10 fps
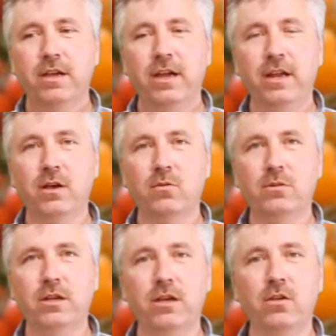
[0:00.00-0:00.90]
and it will
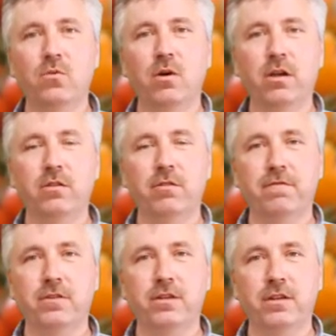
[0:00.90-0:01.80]
tell you what your
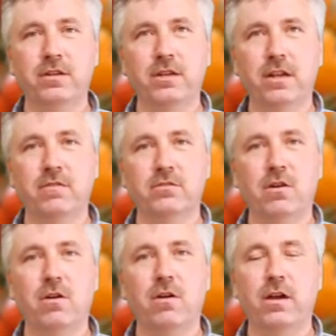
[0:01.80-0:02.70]
fertility levels
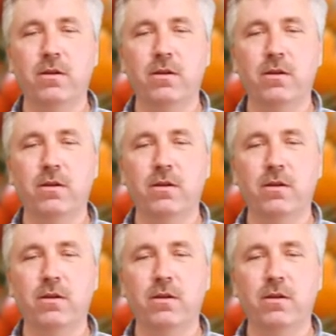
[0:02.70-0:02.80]
are